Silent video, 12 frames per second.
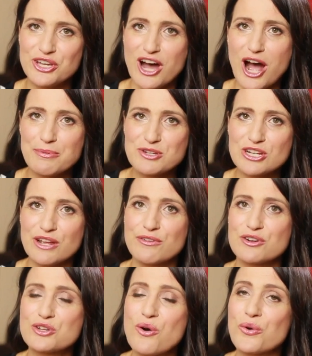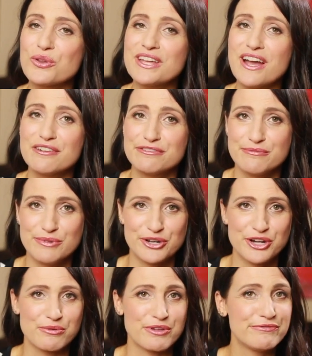good option if you're totally
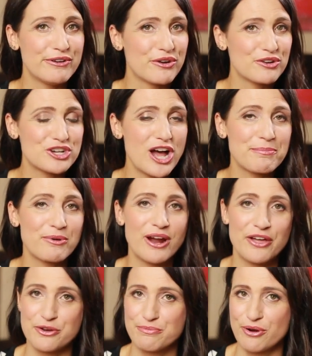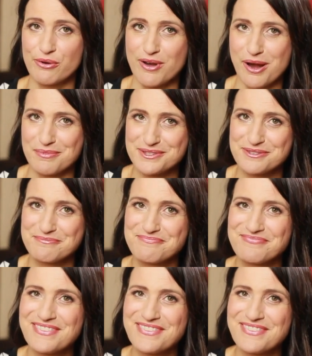unfamiliar with Photoshop or other programs.